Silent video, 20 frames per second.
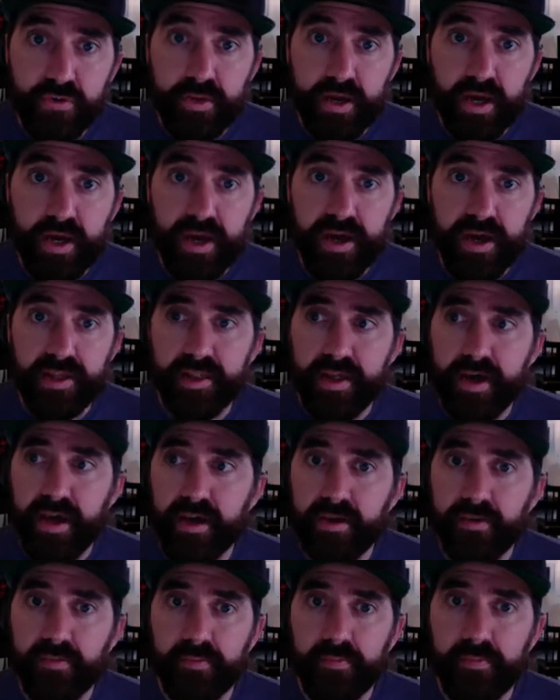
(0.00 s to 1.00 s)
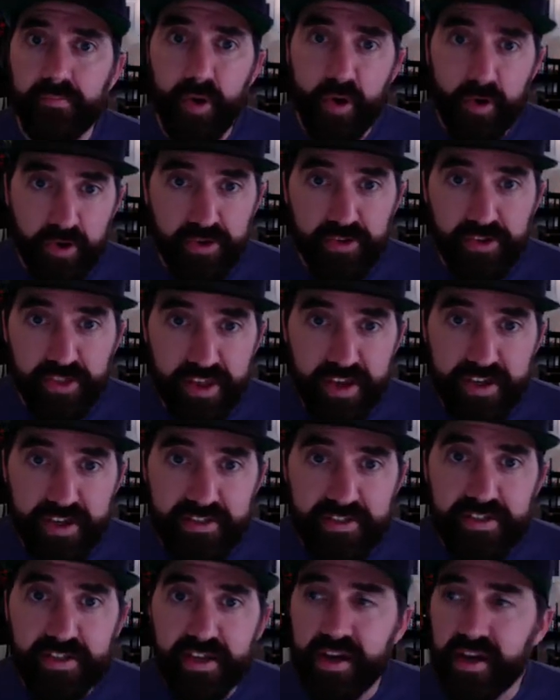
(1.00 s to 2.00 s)
and like burn
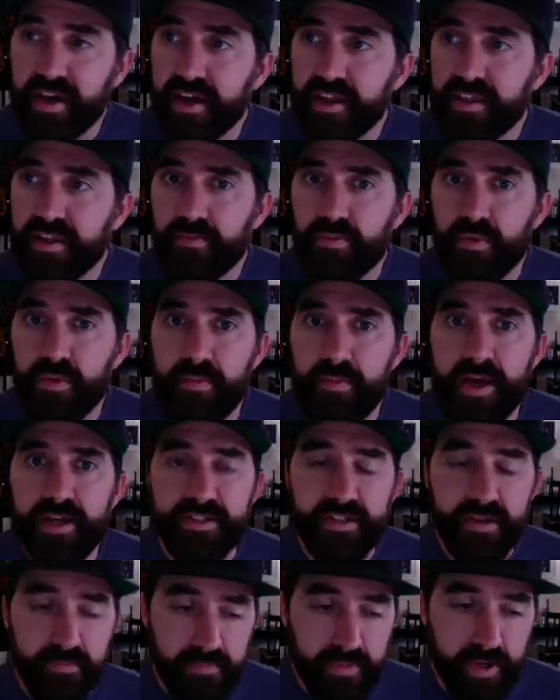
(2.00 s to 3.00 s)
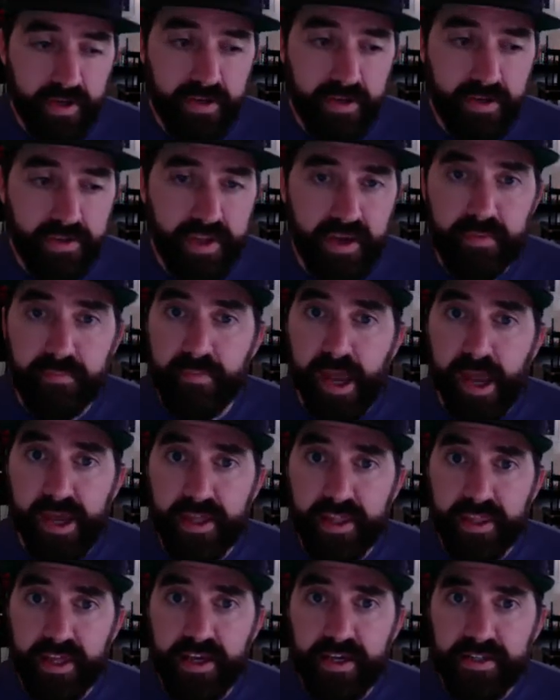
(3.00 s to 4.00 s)
things. Like I think we're meant to build and make
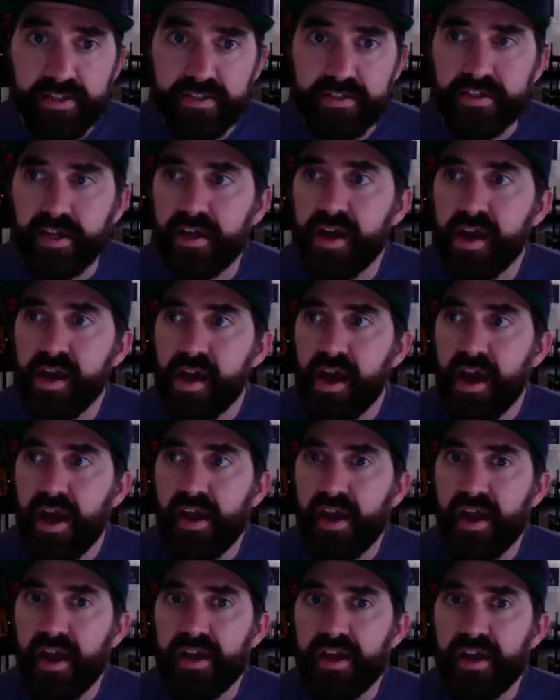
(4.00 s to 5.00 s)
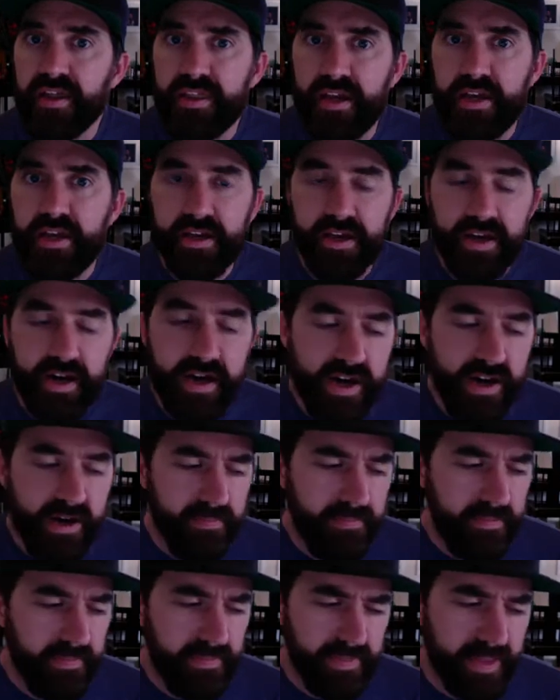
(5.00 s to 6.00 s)
things, and I think
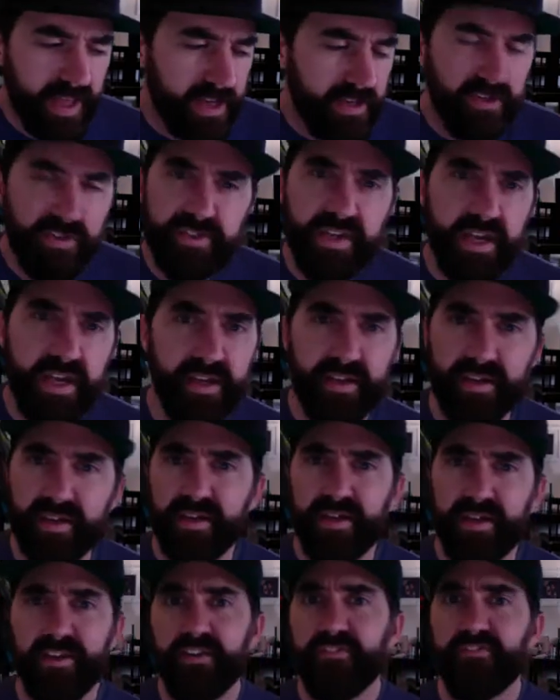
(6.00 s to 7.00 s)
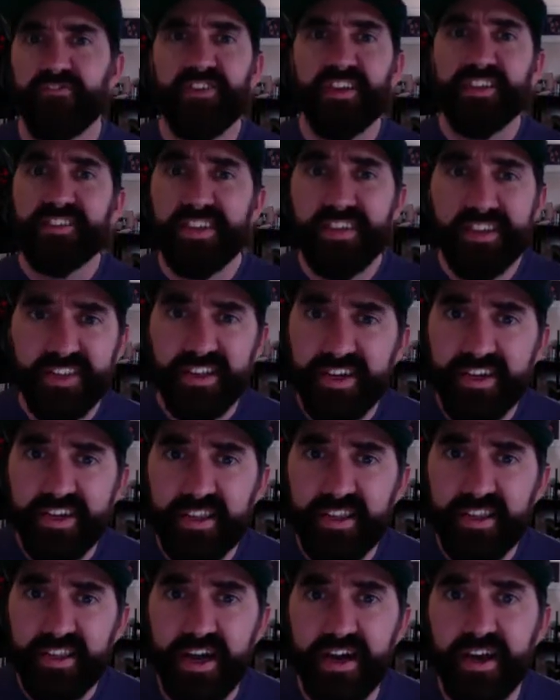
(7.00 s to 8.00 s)
that goes like physically.
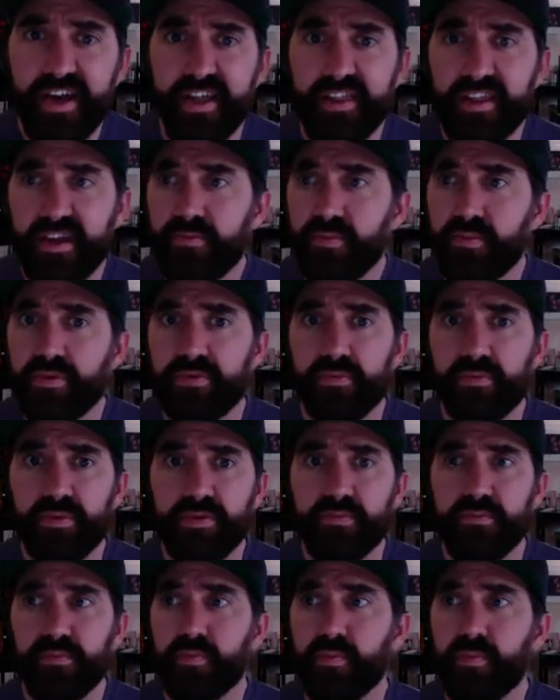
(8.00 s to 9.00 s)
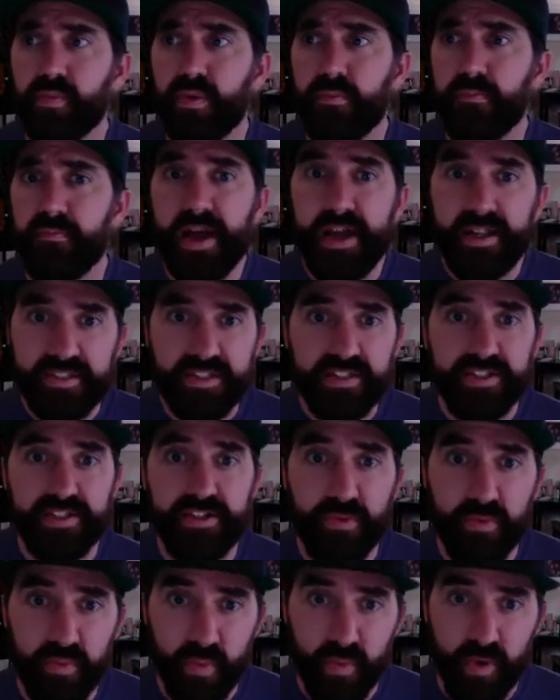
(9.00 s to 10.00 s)
Like I think we're meant
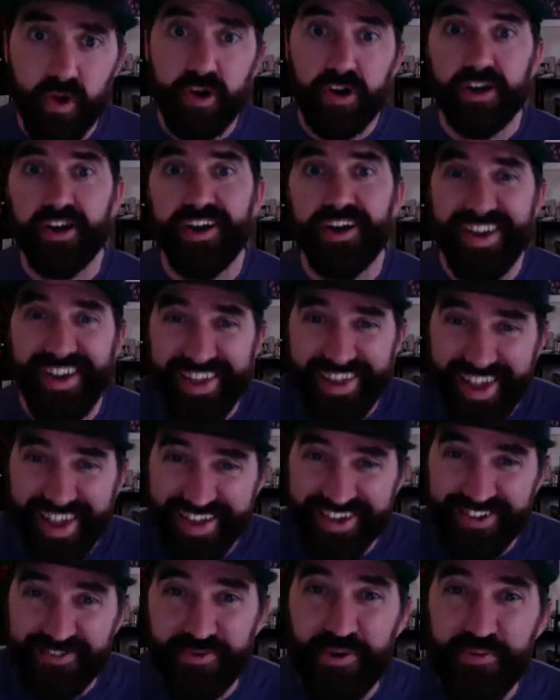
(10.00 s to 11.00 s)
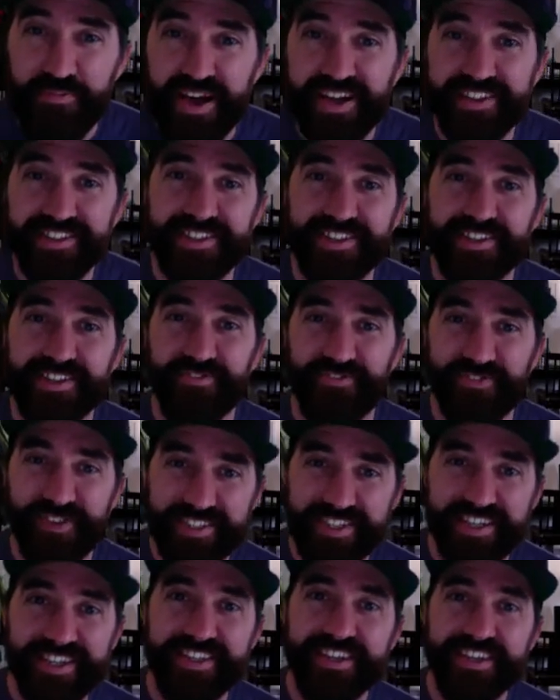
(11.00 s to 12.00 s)
to work. Like we're meant to
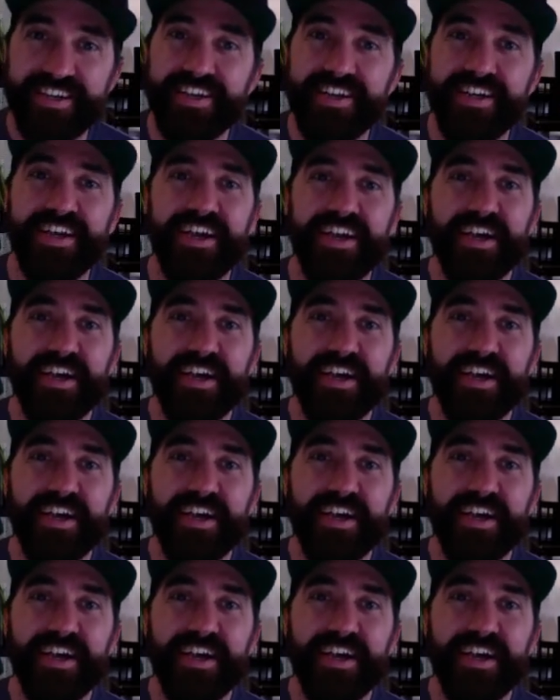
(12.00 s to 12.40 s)
physically